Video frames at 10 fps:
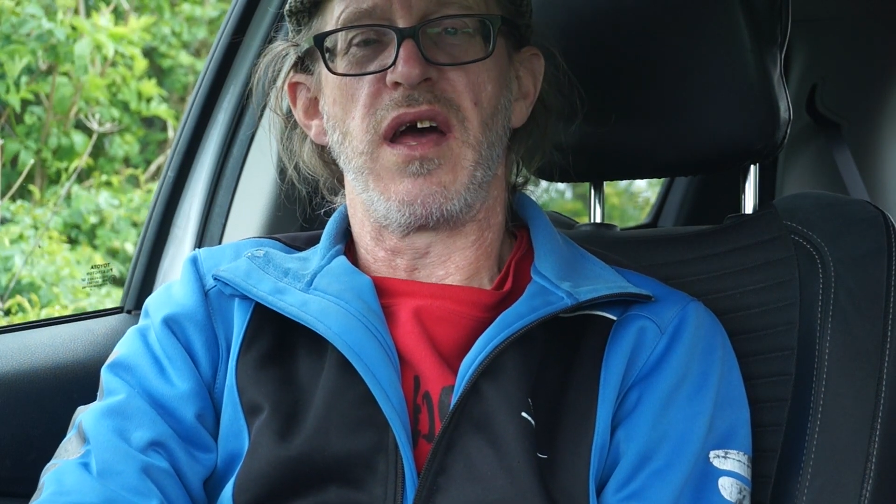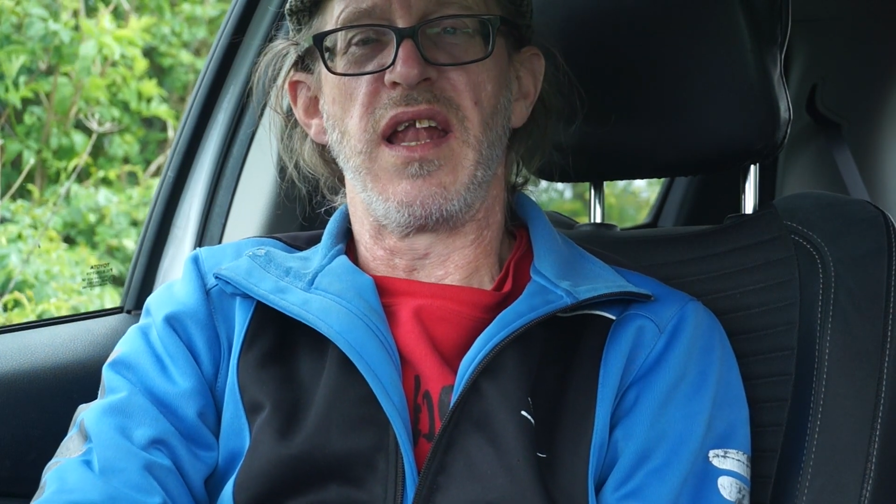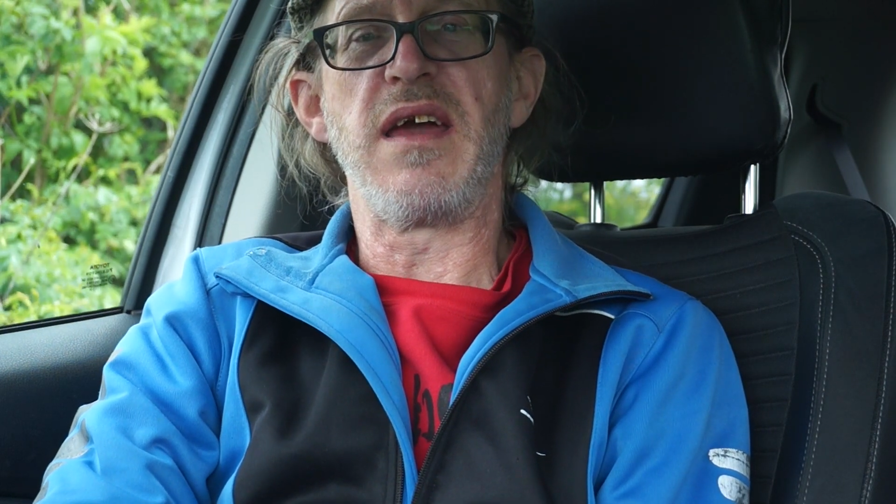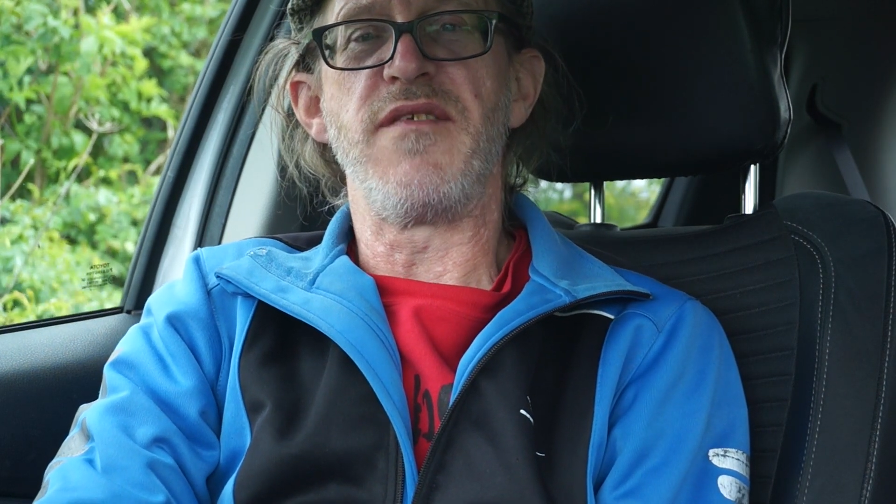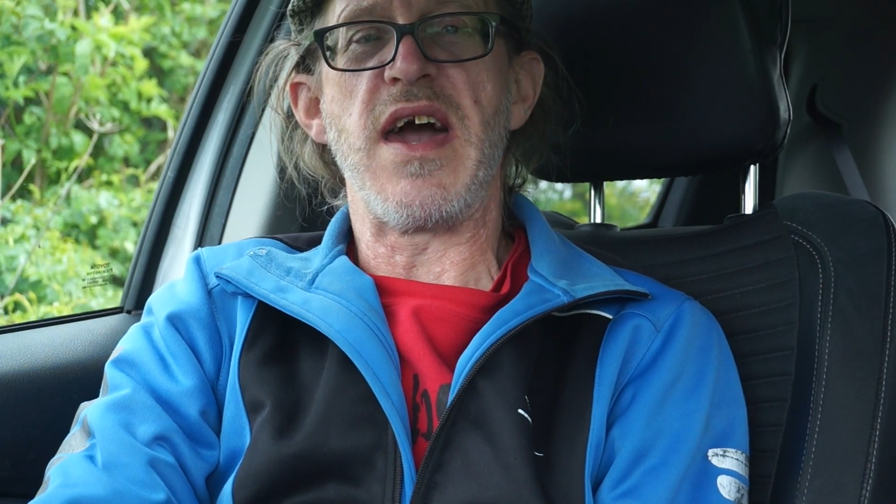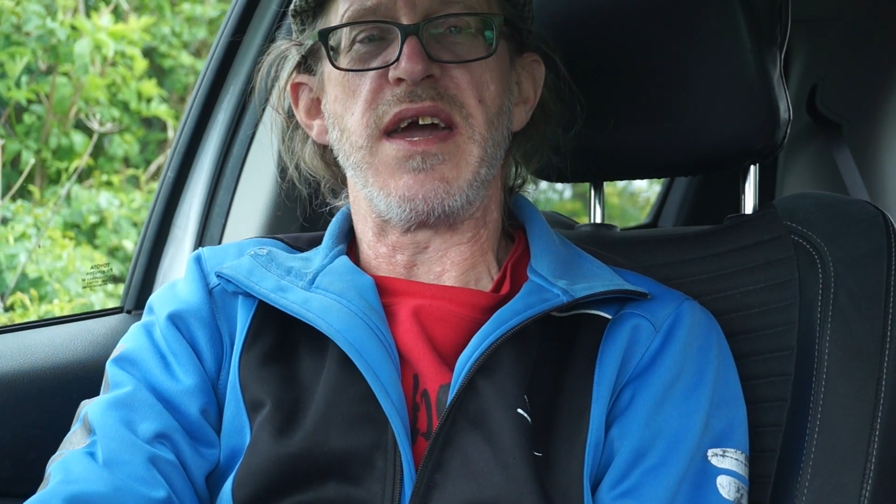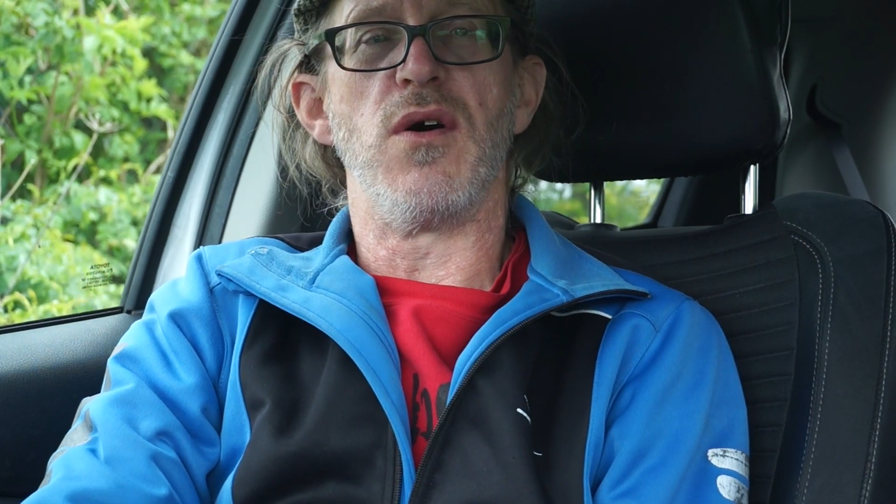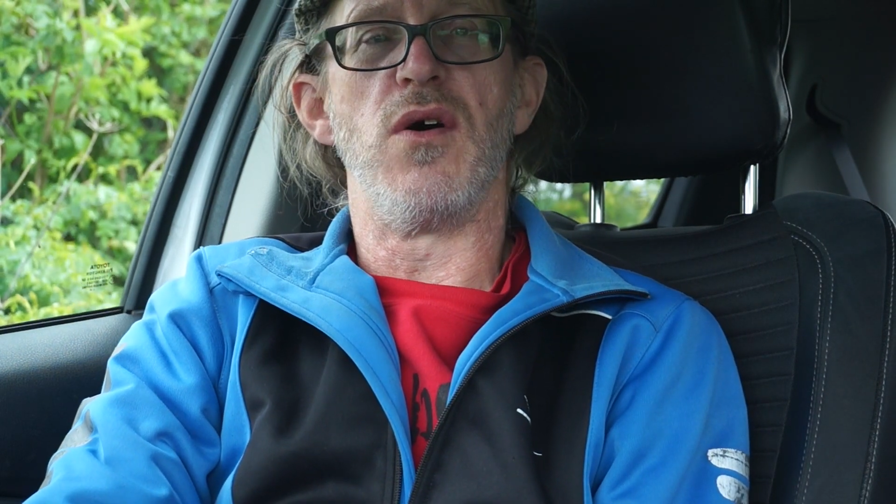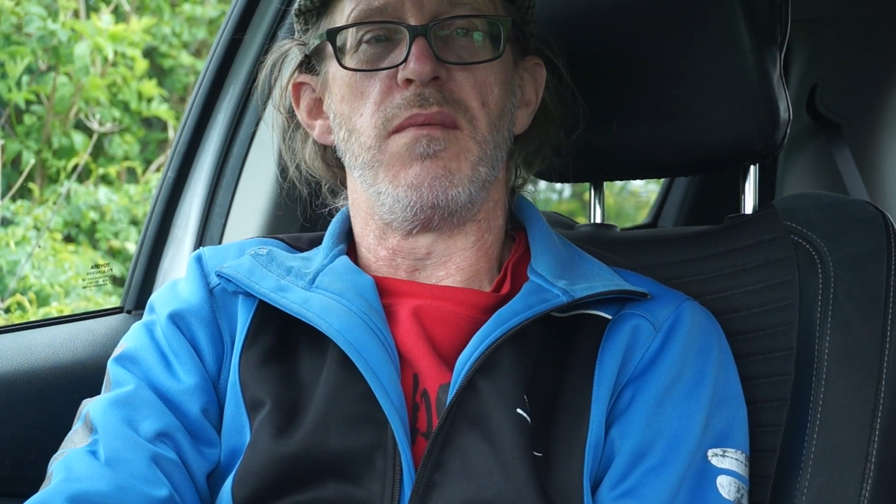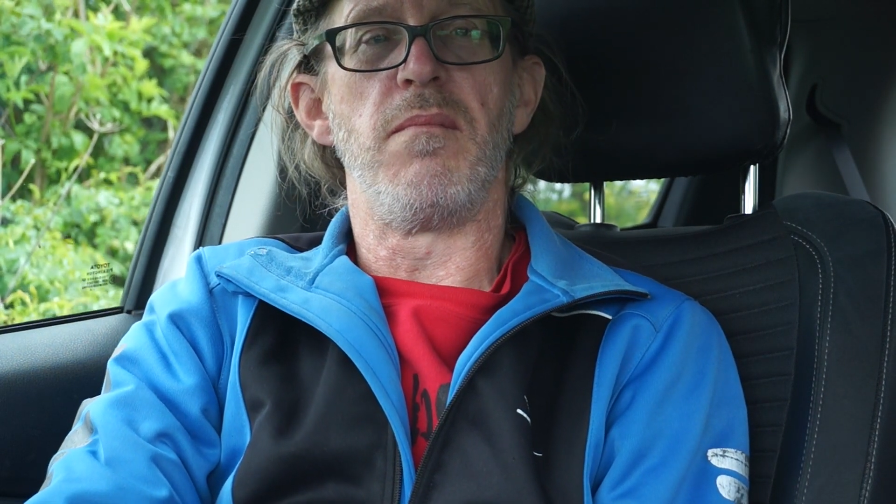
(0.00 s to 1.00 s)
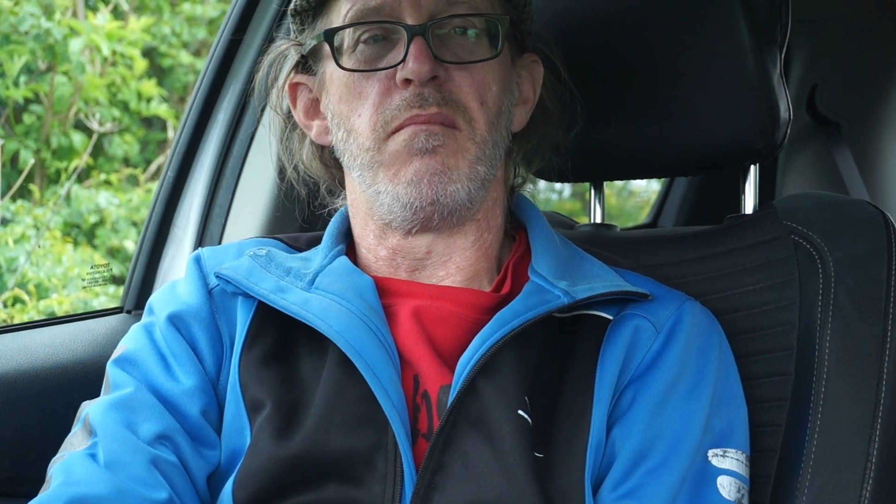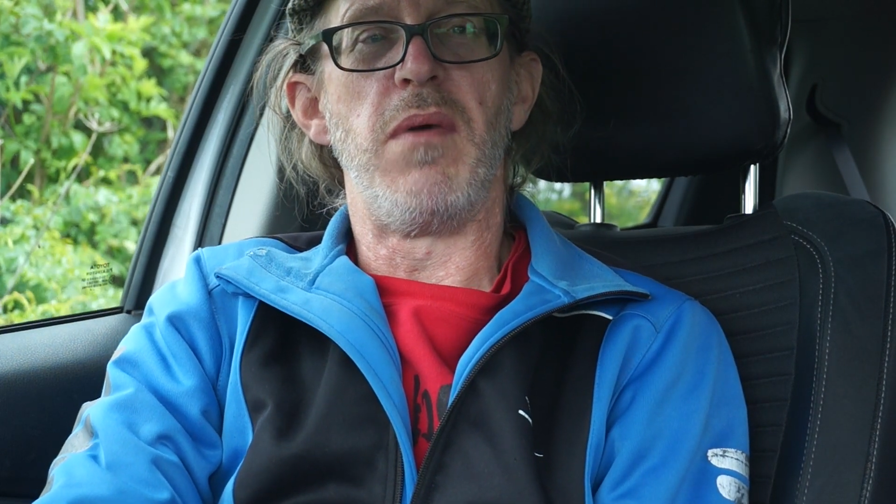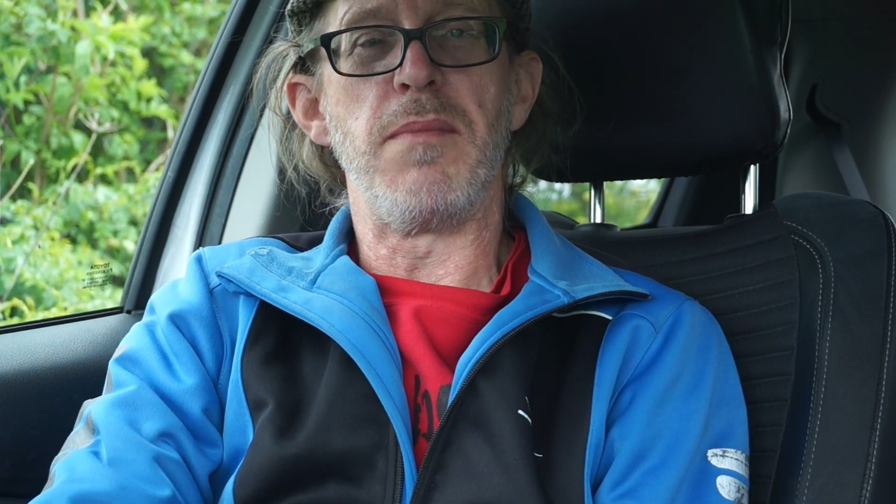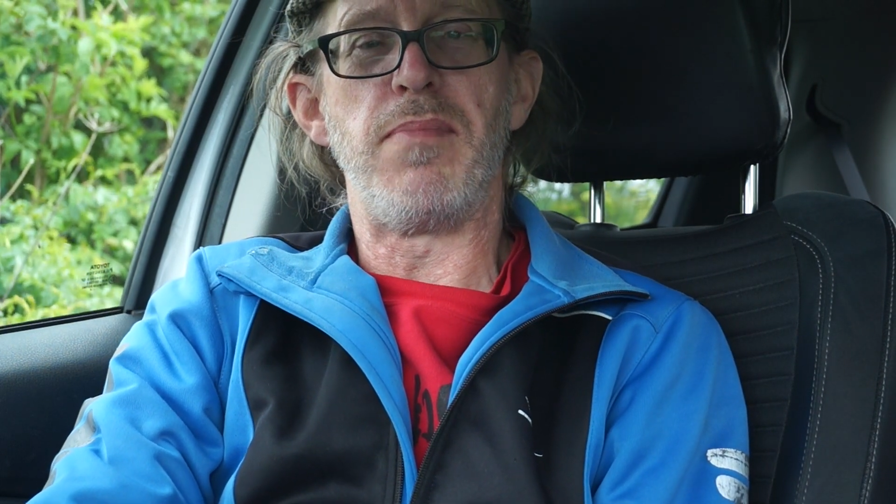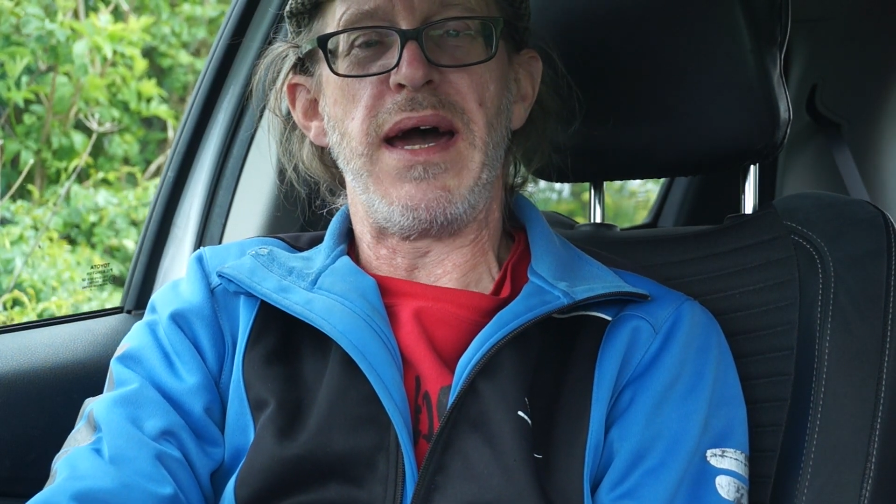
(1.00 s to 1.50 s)
alleviate
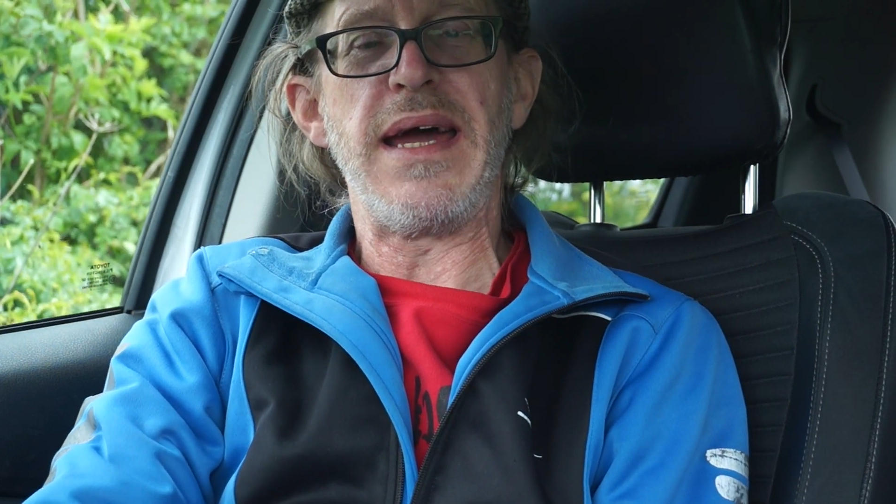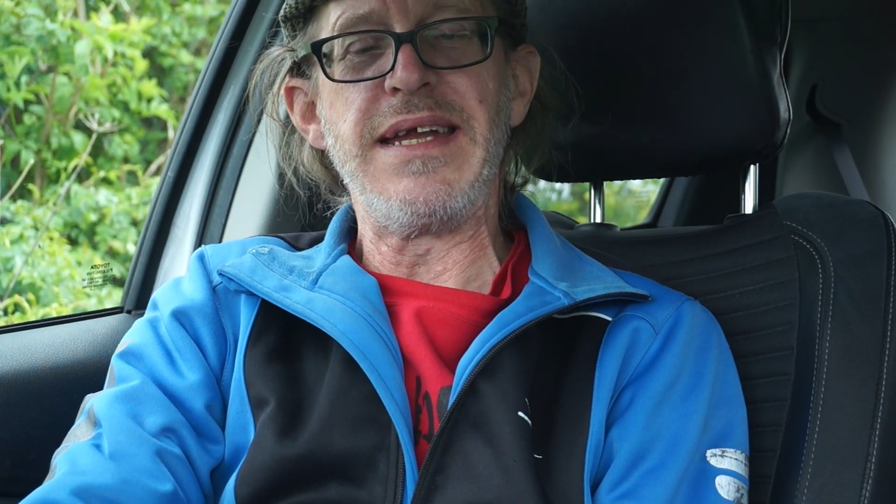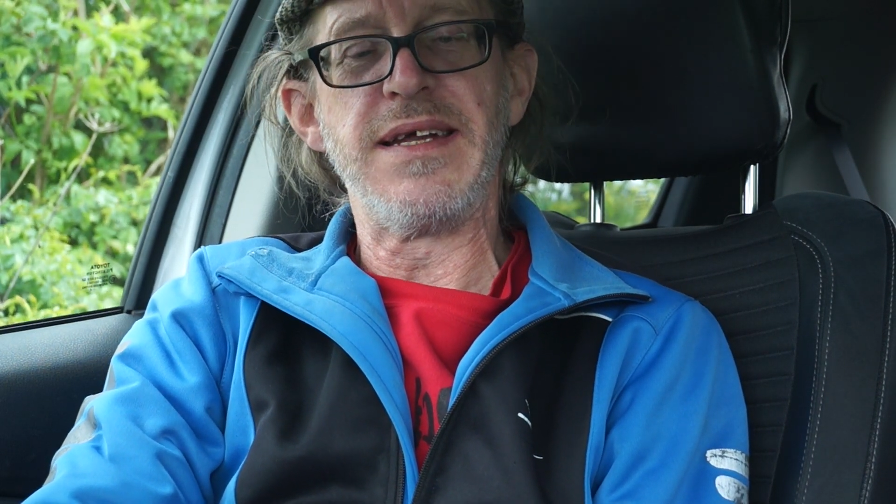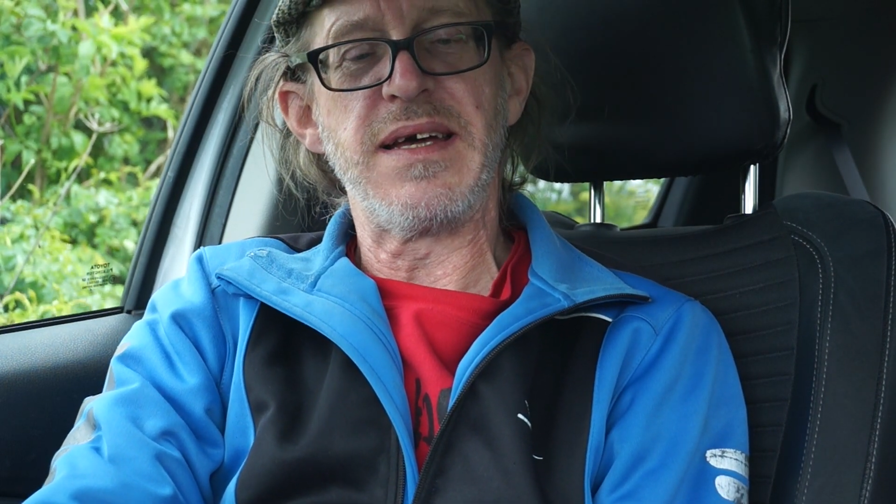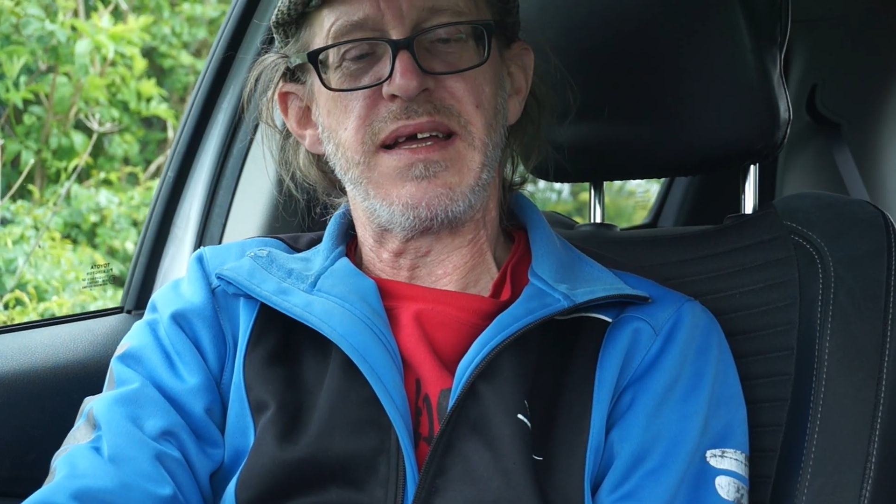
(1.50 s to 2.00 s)
my pain.